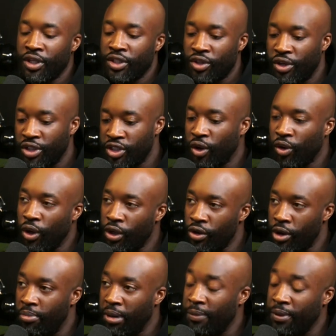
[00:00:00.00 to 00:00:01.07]
So it's no
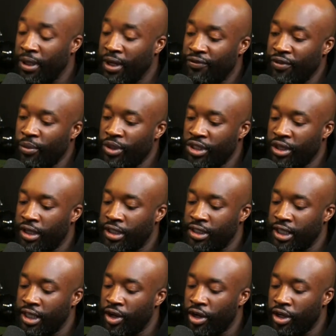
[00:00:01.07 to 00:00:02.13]
longer a blip. And I think we're starting to
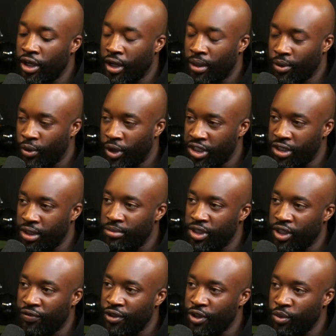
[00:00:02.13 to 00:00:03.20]
see Jurgen Klopp question
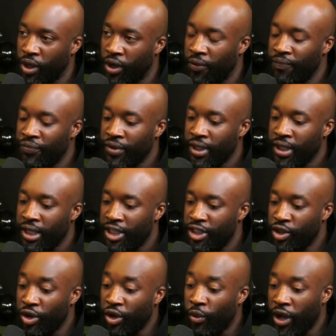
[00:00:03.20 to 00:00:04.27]
himself as well. He's
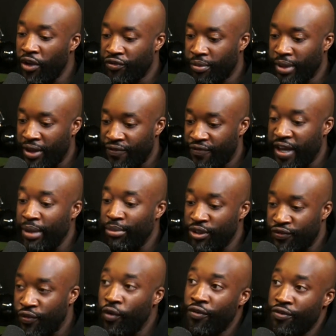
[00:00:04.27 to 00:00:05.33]
gone away from that famous
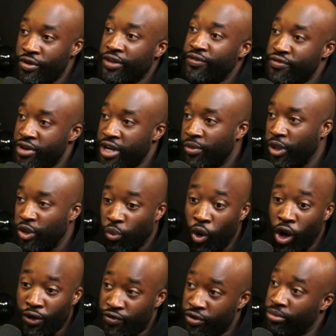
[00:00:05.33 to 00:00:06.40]
4-3-3, which
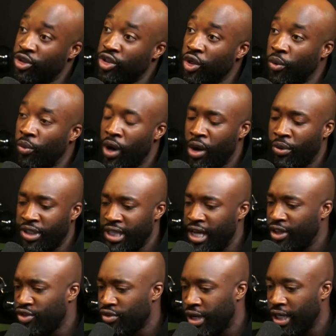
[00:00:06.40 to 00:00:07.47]
worked for him so well. He's
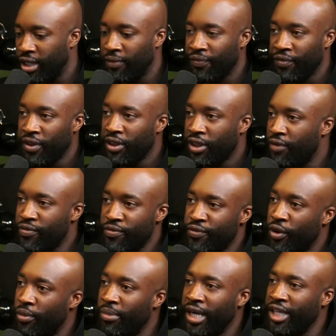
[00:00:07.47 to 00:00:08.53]
now trying different
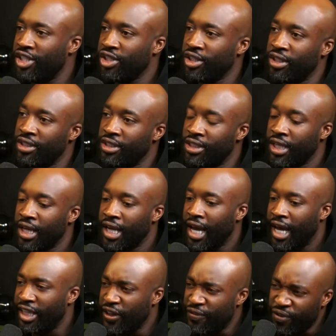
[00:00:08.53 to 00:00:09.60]
formations,
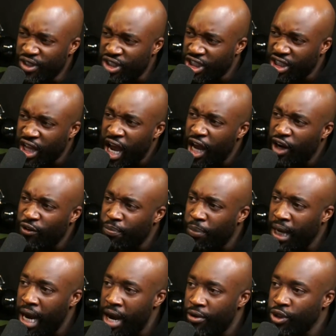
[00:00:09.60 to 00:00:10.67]
a different style of
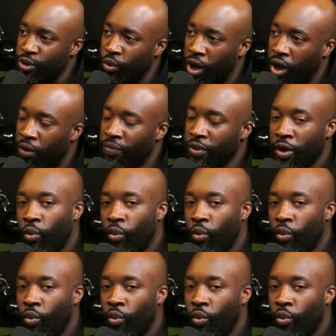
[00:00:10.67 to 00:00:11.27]
player as well.